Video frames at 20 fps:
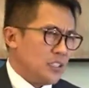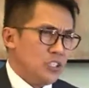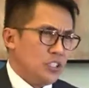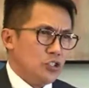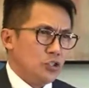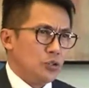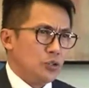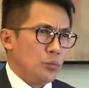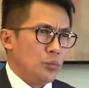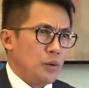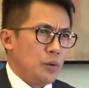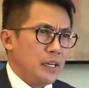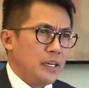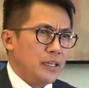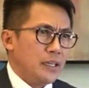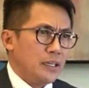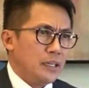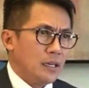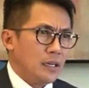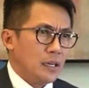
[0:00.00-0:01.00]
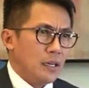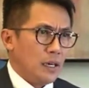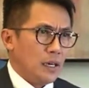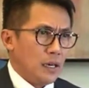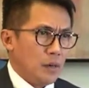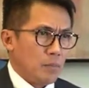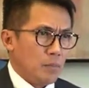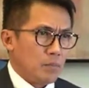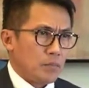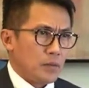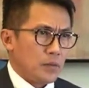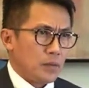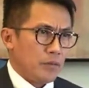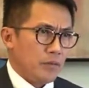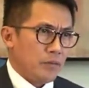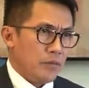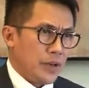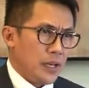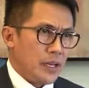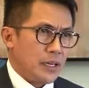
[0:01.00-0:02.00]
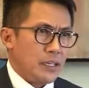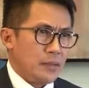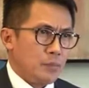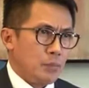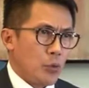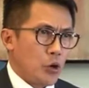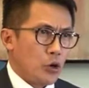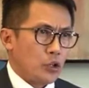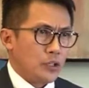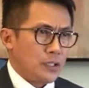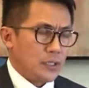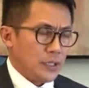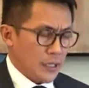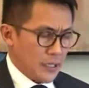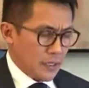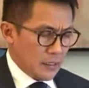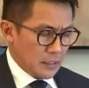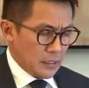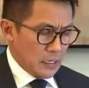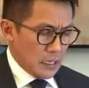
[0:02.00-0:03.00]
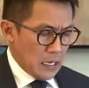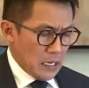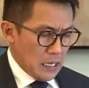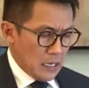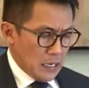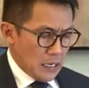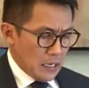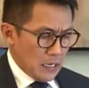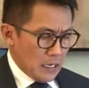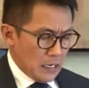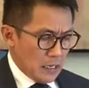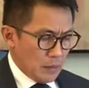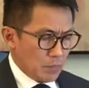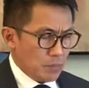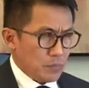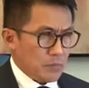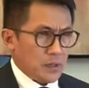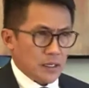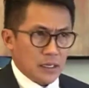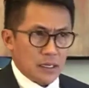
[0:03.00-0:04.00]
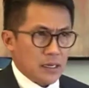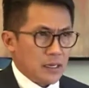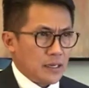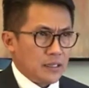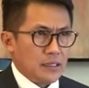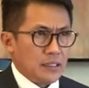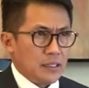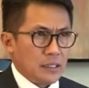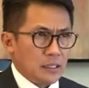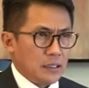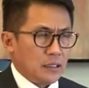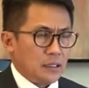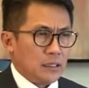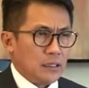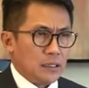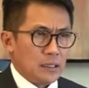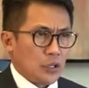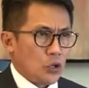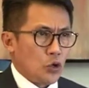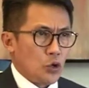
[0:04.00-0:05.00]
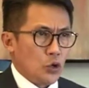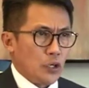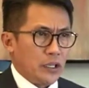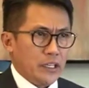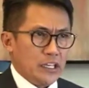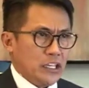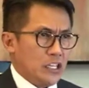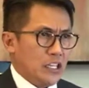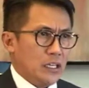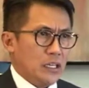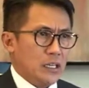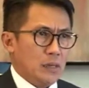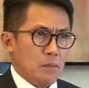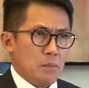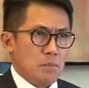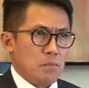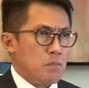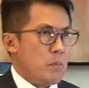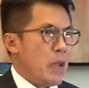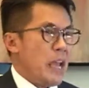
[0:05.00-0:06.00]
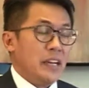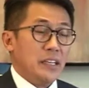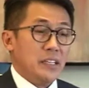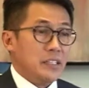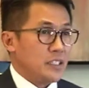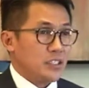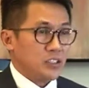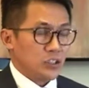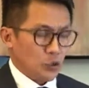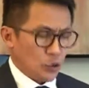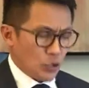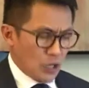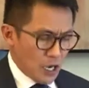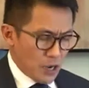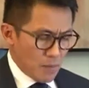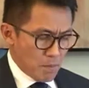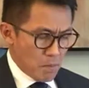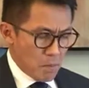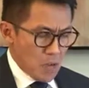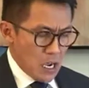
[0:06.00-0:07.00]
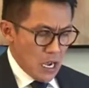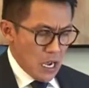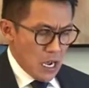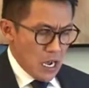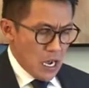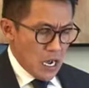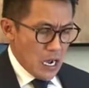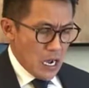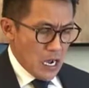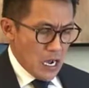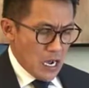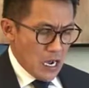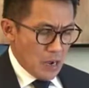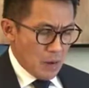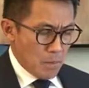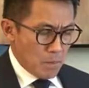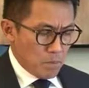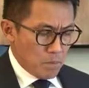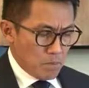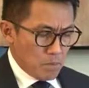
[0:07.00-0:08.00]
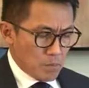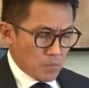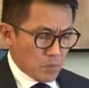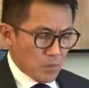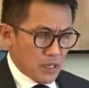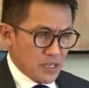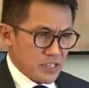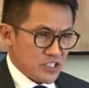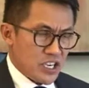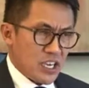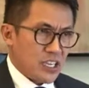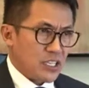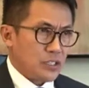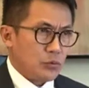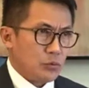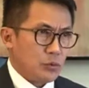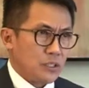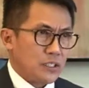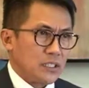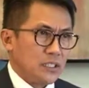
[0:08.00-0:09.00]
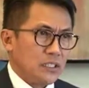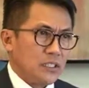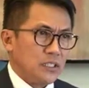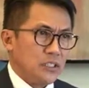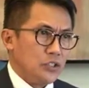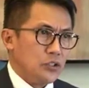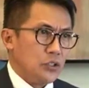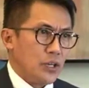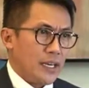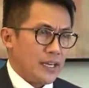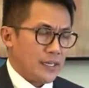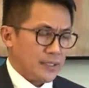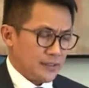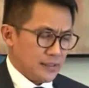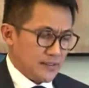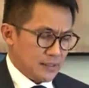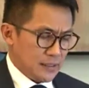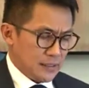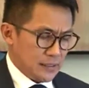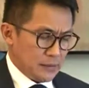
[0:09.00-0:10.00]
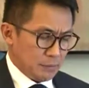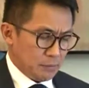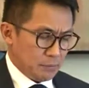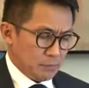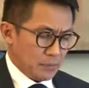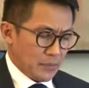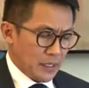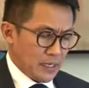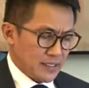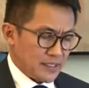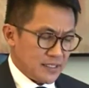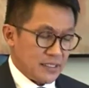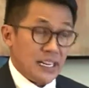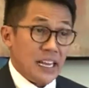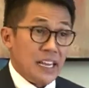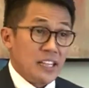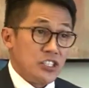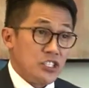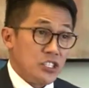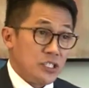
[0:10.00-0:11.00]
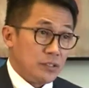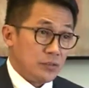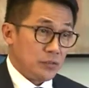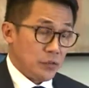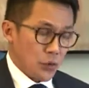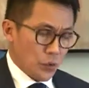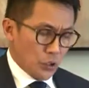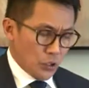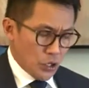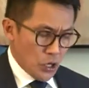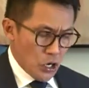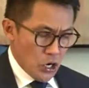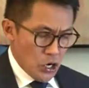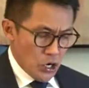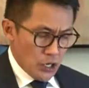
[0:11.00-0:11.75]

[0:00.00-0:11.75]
continue to play um, very important and um, critical role in the many years to come. Um, China will continue as um, as an engine for